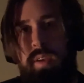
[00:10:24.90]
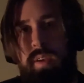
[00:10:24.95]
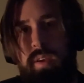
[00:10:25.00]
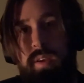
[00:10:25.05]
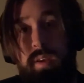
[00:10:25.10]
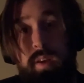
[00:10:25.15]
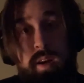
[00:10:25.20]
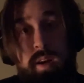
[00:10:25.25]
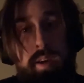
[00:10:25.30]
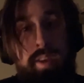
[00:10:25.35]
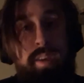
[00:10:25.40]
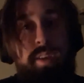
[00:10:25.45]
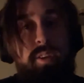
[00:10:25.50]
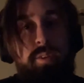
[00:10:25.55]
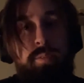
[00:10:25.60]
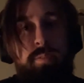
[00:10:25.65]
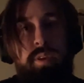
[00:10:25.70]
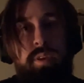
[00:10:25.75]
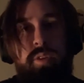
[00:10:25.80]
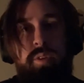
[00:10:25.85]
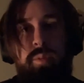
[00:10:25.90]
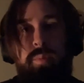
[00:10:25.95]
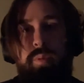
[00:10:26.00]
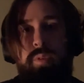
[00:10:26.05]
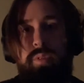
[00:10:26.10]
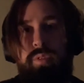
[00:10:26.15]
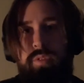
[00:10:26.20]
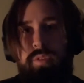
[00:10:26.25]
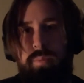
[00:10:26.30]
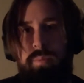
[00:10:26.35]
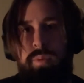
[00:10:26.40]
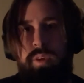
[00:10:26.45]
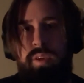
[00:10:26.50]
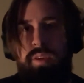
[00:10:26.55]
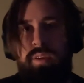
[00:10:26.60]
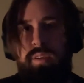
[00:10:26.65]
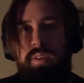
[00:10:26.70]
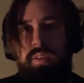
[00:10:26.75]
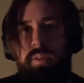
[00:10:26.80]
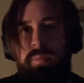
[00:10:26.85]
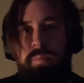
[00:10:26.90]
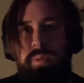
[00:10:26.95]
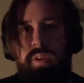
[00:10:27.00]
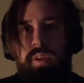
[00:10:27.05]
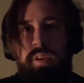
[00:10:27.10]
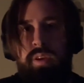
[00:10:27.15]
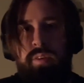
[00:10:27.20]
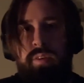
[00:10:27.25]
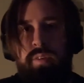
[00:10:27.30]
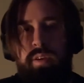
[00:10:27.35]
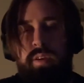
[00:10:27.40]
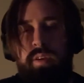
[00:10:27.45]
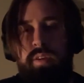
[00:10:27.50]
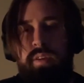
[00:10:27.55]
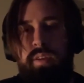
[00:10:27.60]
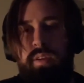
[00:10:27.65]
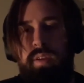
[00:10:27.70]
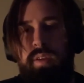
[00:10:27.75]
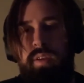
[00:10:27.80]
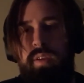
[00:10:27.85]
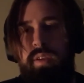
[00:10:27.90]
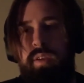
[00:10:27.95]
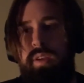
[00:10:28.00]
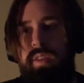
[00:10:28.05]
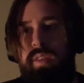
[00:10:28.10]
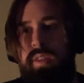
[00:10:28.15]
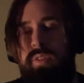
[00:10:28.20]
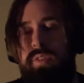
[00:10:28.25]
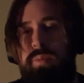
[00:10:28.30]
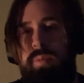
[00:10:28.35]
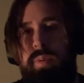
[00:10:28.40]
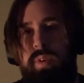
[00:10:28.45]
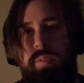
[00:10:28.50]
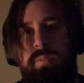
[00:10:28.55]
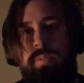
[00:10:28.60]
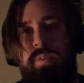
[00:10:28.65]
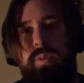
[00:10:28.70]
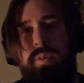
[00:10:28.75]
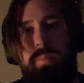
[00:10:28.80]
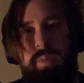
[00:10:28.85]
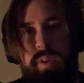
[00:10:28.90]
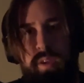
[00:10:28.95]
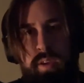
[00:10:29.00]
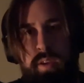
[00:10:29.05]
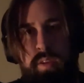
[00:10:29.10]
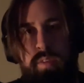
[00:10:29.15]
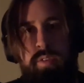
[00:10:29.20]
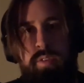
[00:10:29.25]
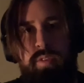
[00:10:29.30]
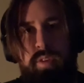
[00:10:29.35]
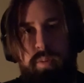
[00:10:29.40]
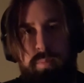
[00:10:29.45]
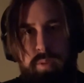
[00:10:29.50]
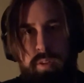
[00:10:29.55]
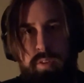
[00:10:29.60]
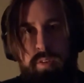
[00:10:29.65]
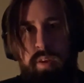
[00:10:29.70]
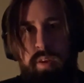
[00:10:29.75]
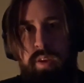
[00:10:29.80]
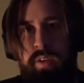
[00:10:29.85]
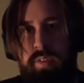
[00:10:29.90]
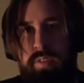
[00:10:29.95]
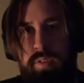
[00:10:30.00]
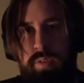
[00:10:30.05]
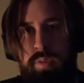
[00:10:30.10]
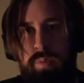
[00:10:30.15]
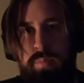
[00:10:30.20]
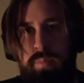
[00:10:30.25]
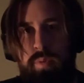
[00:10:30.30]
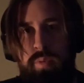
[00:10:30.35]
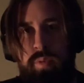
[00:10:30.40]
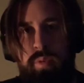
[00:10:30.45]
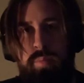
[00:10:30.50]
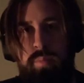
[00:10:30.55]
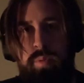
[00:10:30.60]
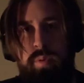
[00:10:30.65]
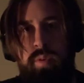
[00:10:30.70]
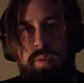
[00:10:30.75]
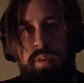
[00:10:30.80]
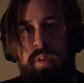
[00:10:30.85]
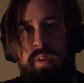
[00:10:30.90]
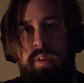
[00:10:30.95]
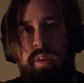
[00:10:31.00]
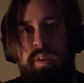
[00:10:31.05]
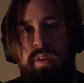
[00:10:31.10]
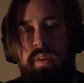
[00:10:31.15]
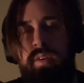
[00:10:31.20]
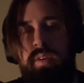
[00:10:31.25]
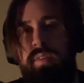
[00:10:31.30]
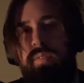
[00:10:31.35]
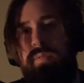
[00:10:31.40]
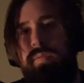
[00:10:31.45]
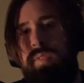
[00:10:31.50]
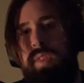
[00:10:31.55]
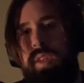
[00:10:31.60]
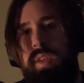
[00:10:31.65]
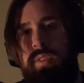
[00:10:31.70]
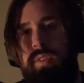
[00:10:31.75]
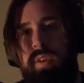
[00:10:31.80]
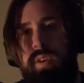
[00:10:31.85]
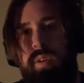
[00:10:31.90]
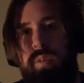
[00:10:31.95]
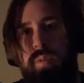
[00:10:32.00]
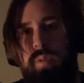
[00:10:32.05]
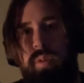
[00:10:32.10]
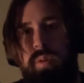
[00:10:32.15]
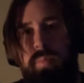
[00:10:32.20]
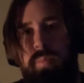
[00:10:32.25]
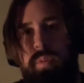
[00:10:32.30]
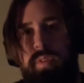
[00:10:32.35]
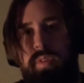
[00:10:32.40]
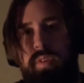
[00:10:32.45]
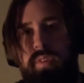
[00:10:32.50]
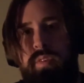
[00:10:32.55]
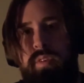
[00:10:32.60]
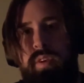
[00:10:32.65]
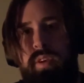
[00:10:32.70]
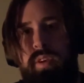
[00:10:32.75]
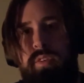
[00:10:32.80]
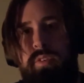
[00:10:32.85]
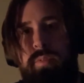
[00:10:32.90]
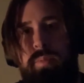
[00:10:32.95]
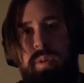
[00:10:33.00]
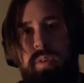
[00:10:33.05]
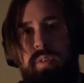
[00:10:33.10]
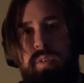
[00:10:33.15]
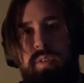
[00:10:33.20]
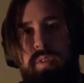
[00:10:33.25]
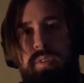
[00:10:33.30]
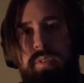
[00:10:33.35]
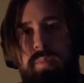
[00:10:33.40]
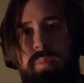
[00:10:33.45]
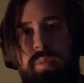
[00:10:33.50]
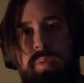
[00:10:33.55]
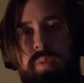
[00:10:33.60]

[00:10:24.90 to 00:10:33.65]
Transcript: I had available to me in my area, and that's what I felt my energy be tied to more and more as I grew up and as I experienced more.